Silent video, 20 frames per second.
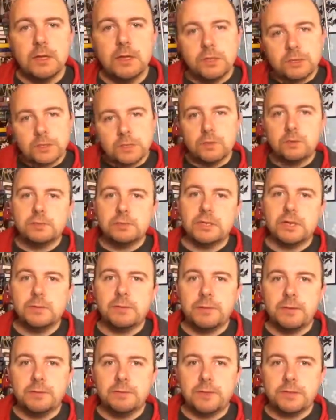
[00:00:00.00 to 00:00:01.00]
So those are
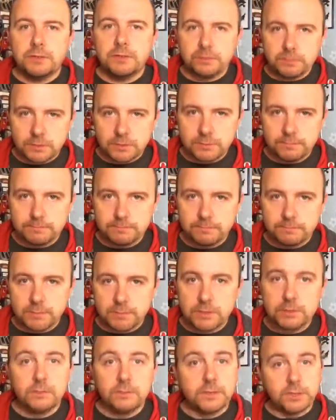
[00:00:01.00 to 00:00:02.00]
my pickups.
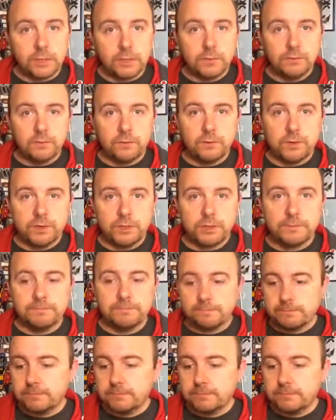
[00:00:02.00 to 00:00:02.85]
So thank you for watching.